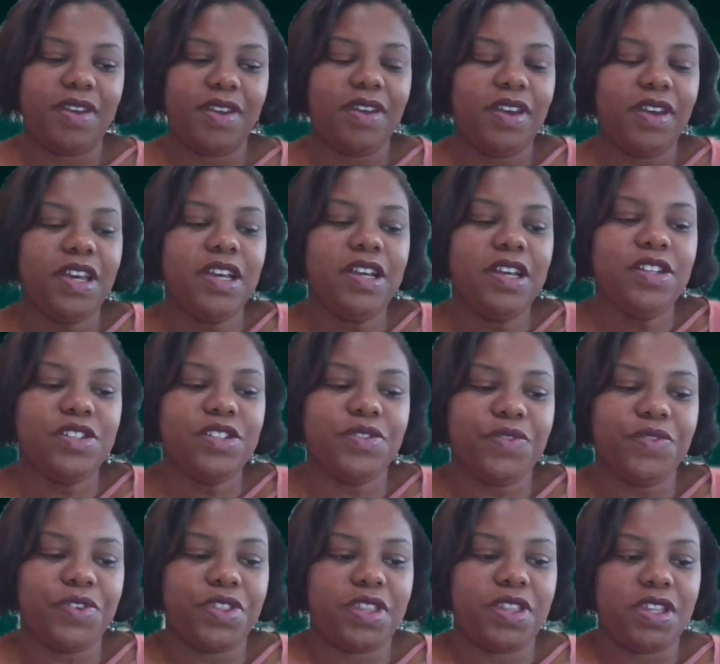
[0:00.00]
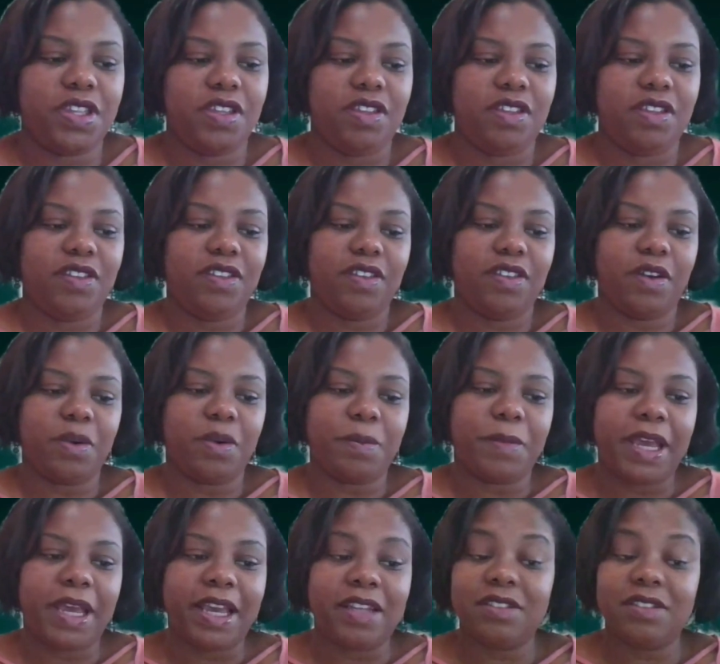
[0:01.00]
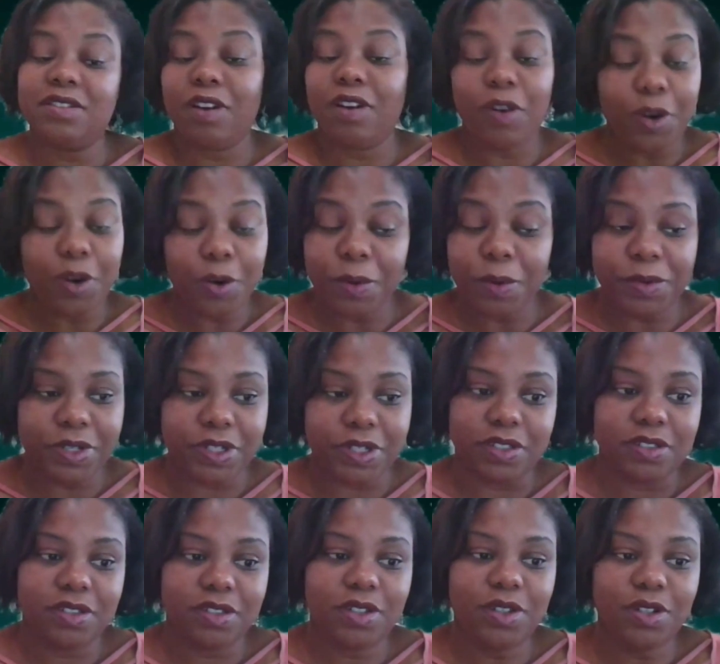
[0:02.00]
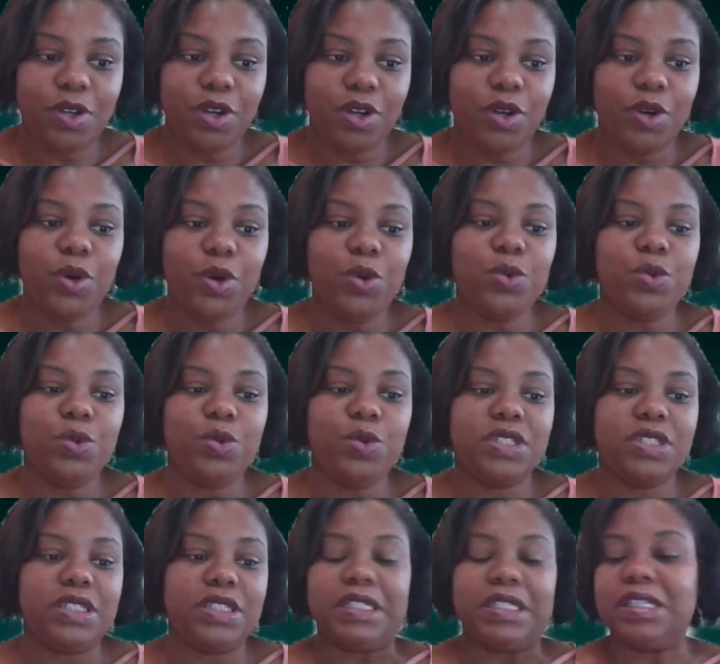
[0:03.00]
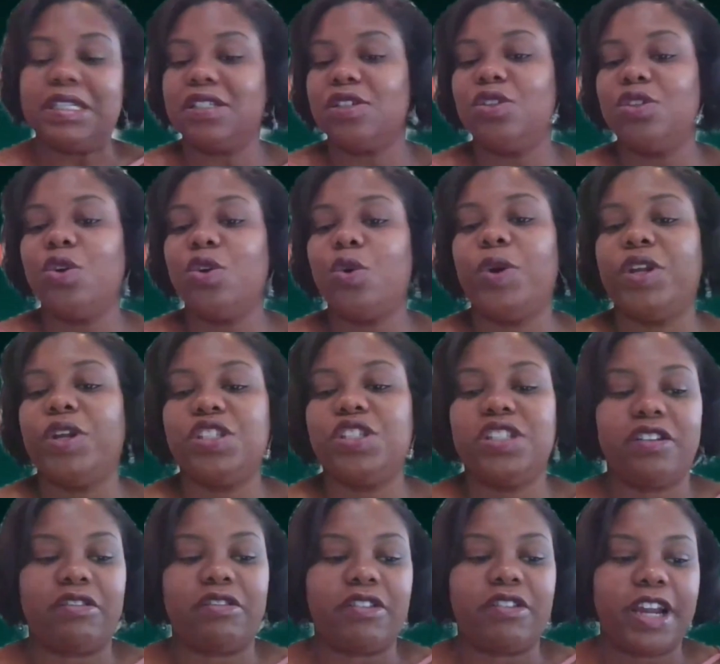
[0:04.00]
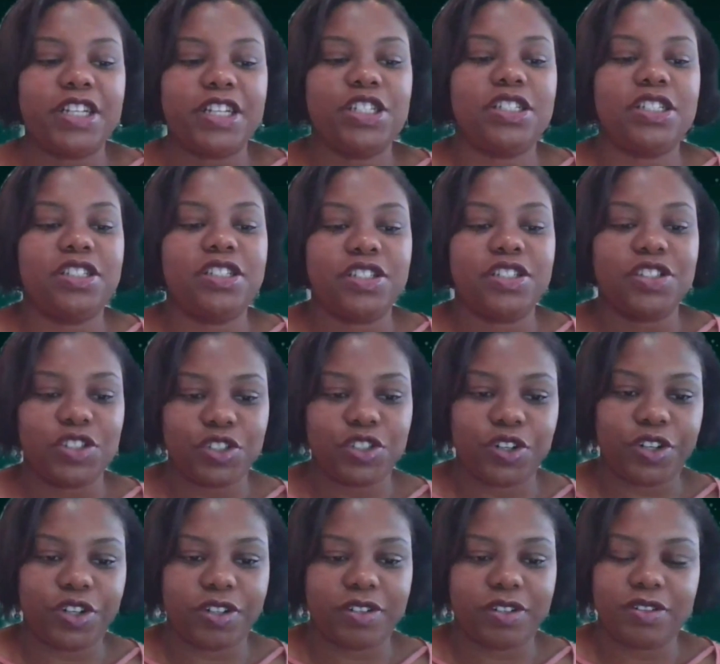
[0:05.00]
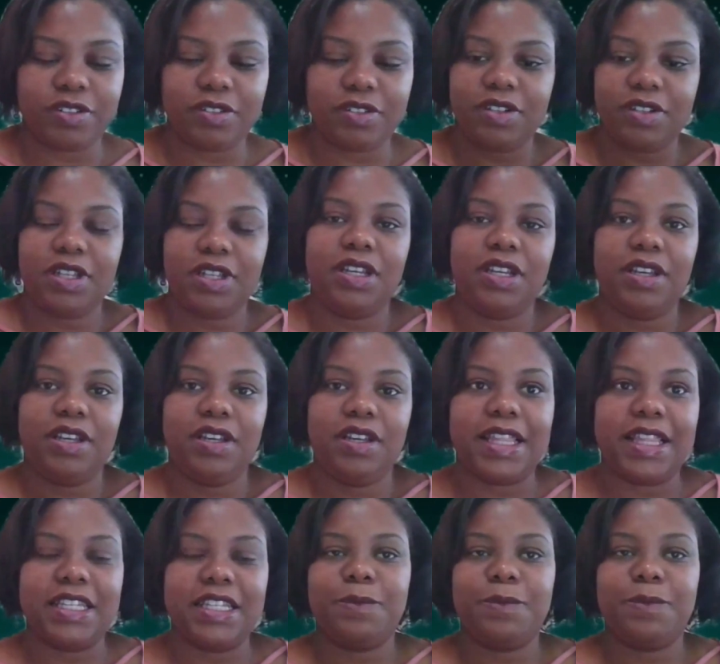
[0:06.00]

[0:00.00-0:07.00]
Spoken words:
So for the young man or woman who doesn't know which direction to turn at this point in